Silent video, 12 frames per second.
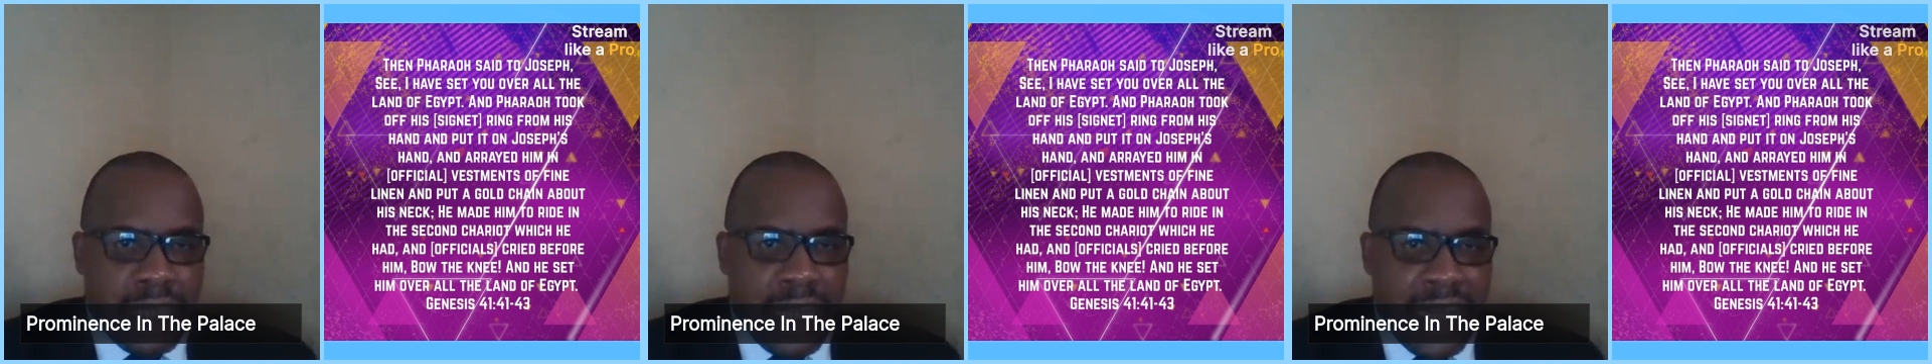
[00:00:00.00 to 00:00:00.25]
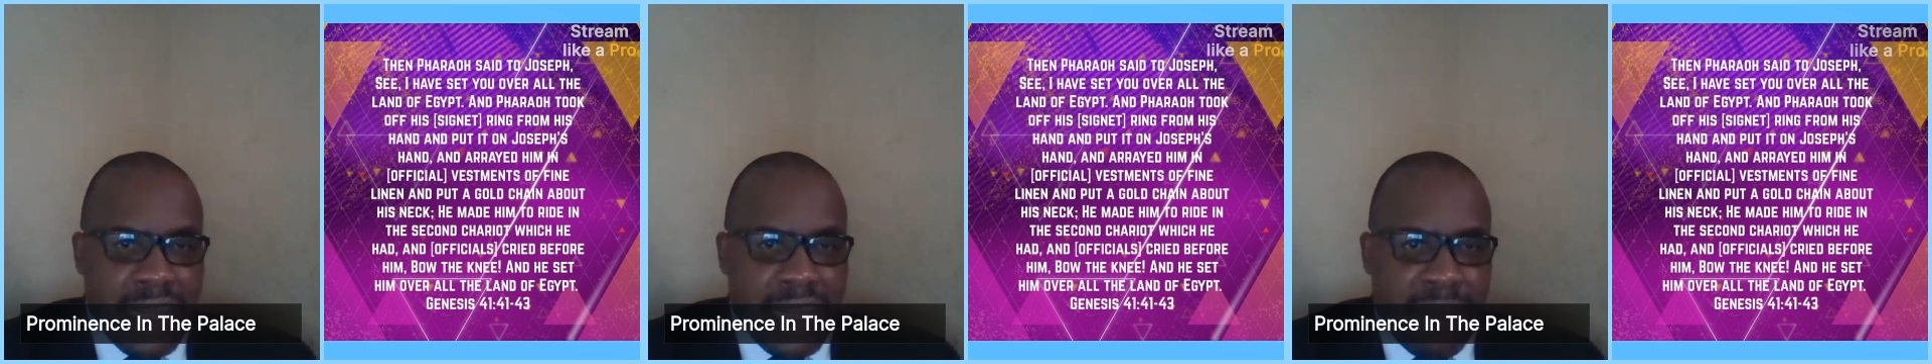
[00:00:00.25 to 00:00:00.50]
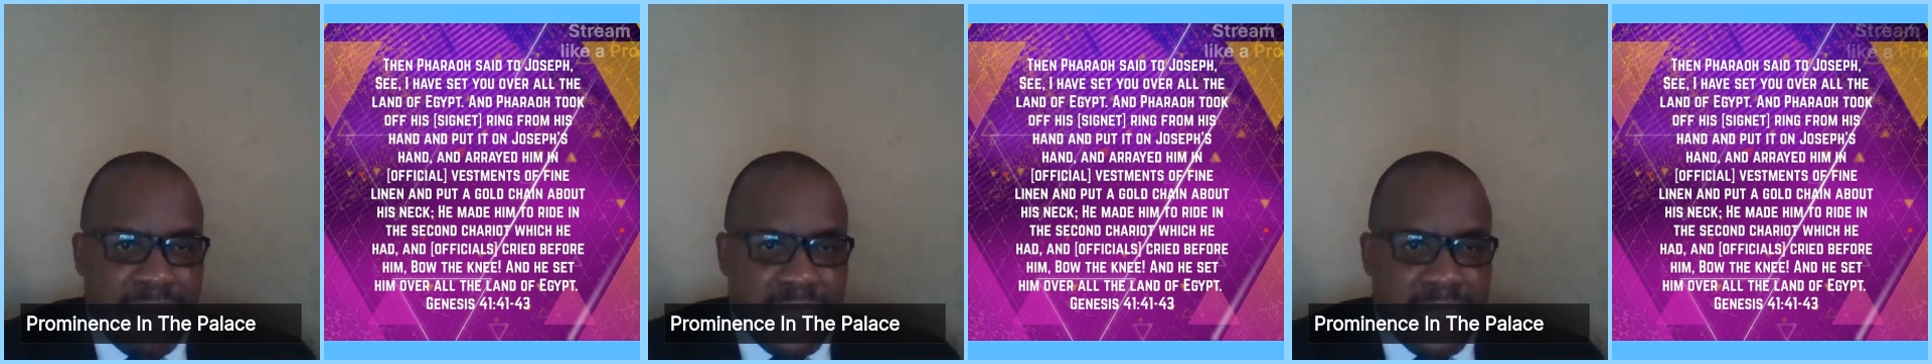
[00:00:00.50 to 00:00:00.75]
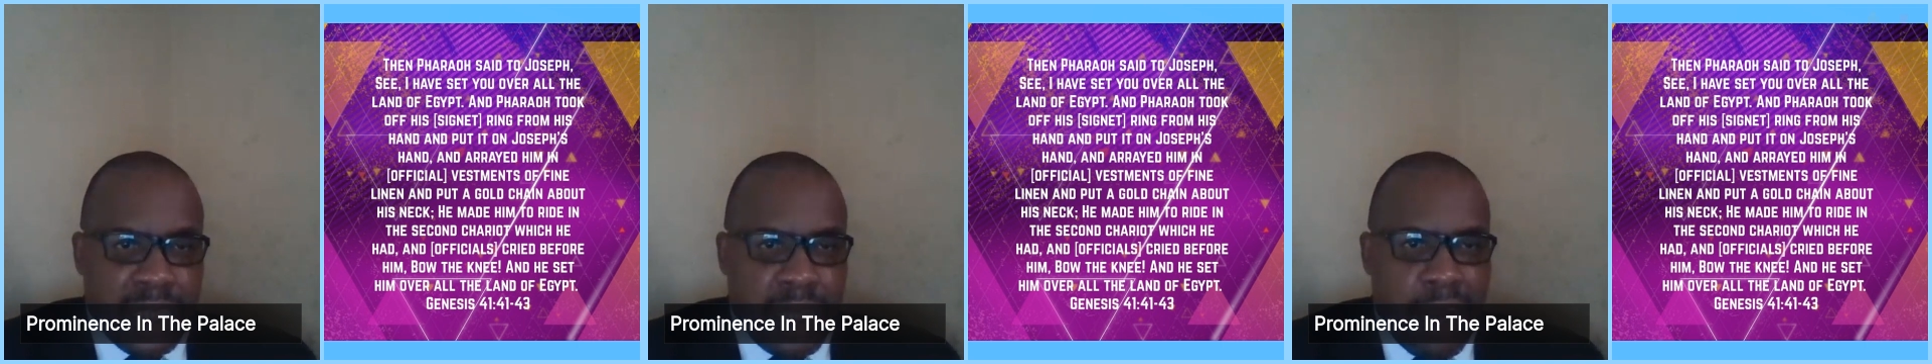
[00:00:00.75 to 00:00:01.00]
the 11
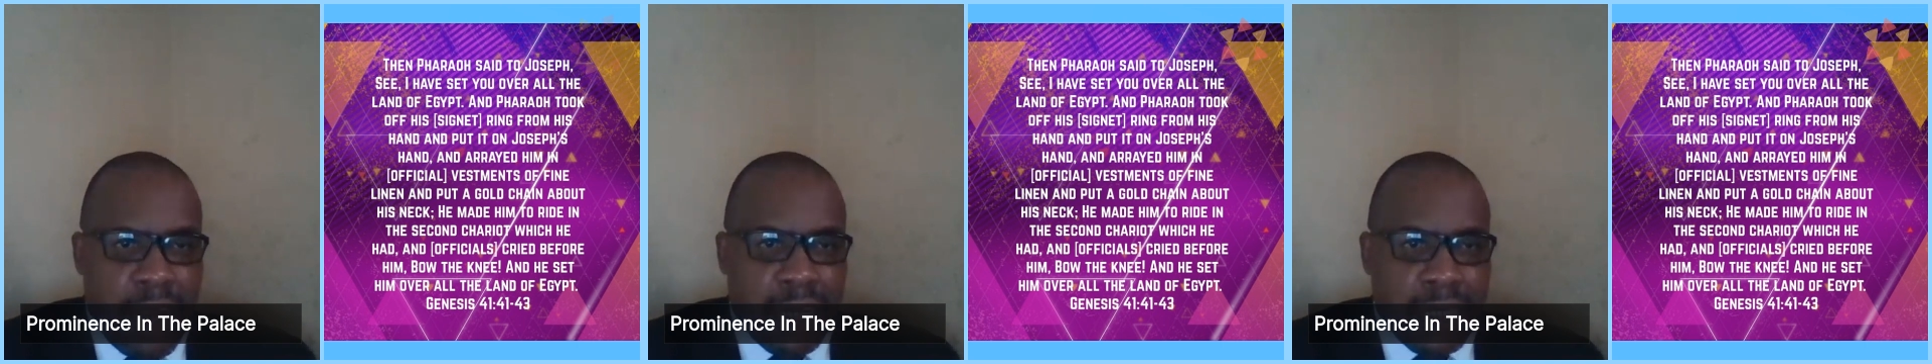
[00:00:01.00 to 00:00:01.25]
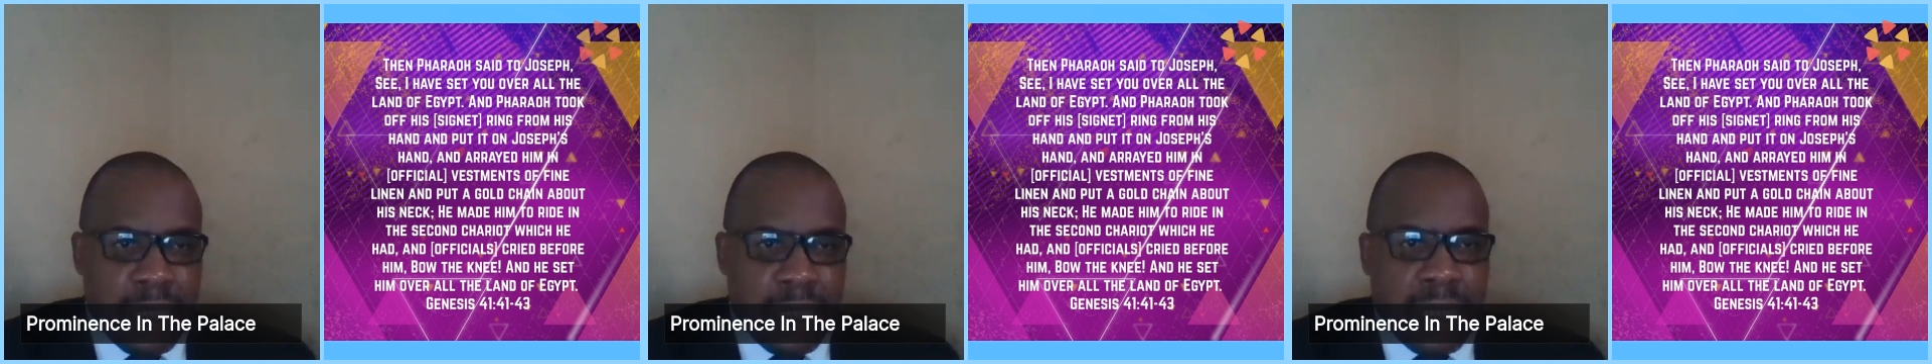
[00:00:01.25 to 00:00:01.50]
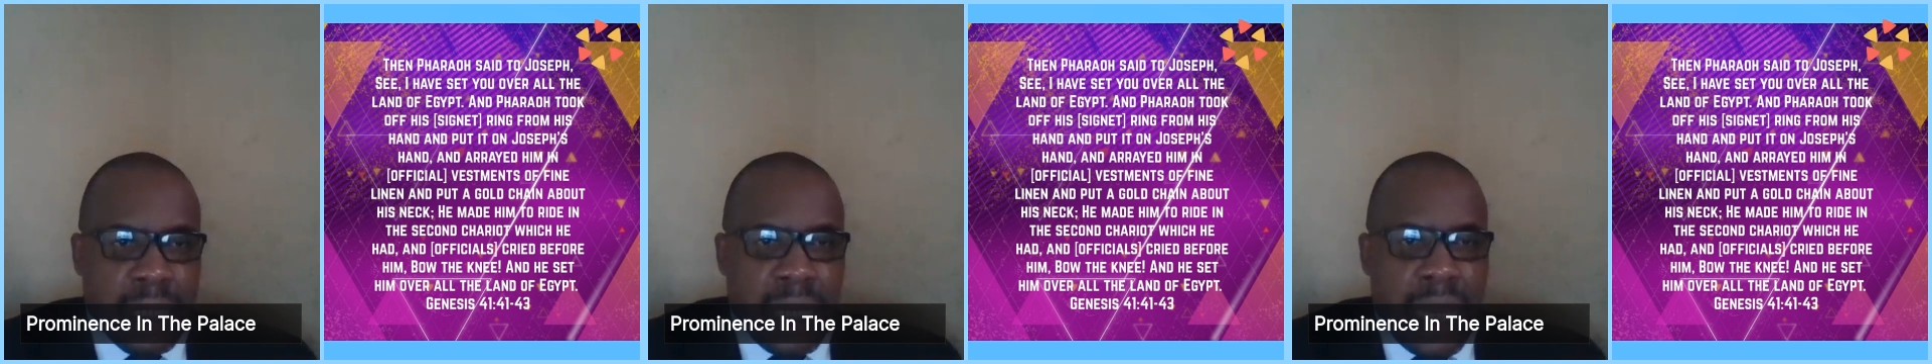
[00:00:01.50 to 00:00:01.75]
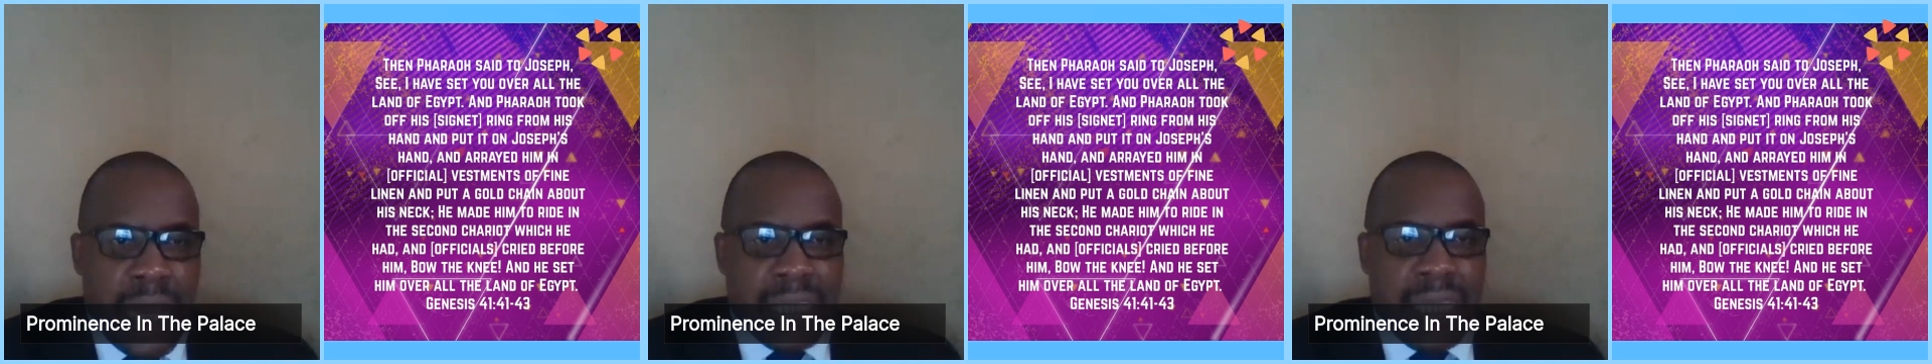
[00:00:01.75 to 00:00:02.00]
stars,
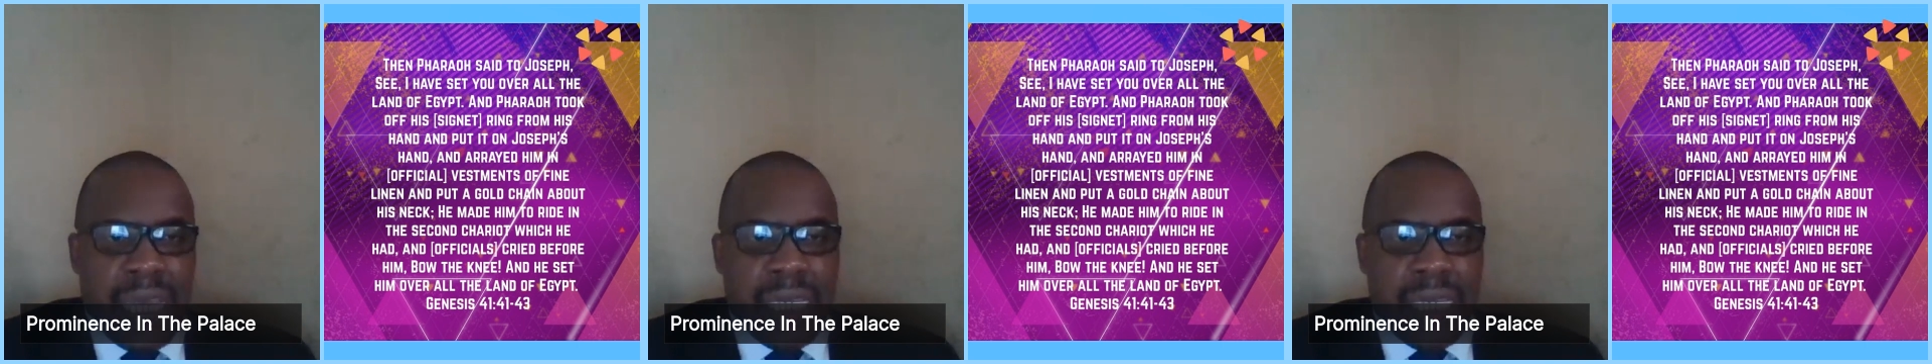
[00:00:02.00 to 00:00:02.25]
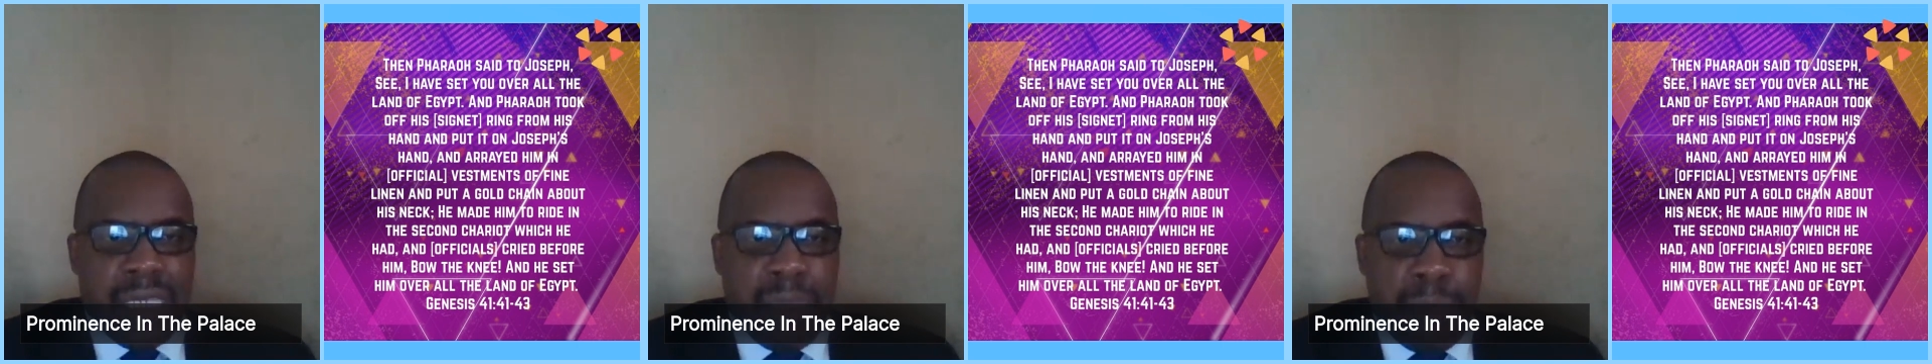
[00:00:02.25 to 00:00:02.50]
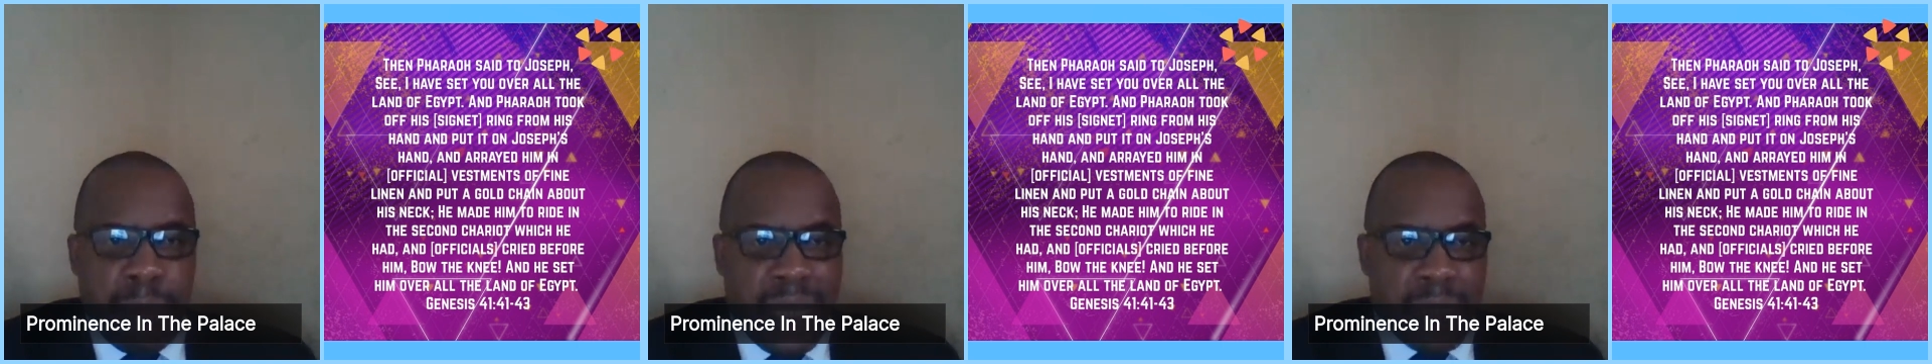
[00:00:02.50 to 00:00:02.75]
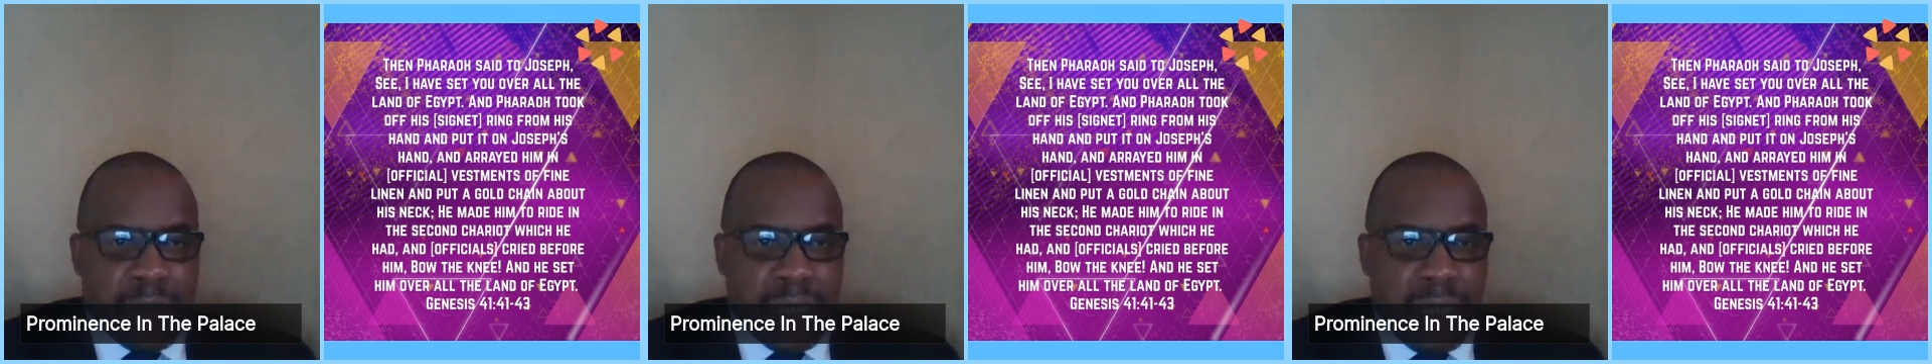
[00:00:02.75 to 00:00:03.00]
and his
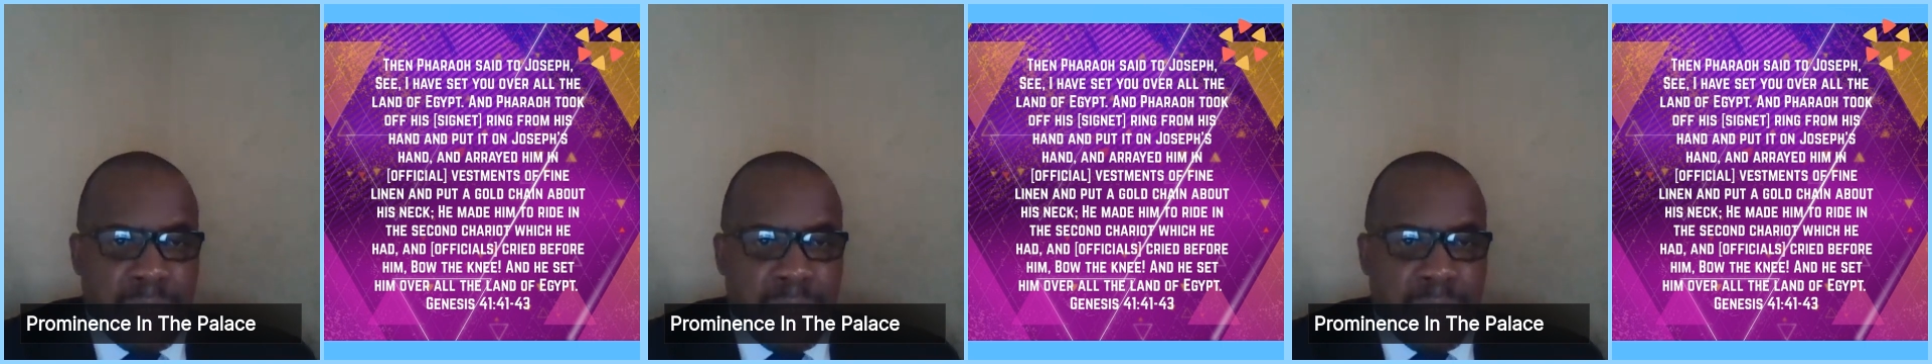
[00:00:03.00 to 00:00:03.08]
parents,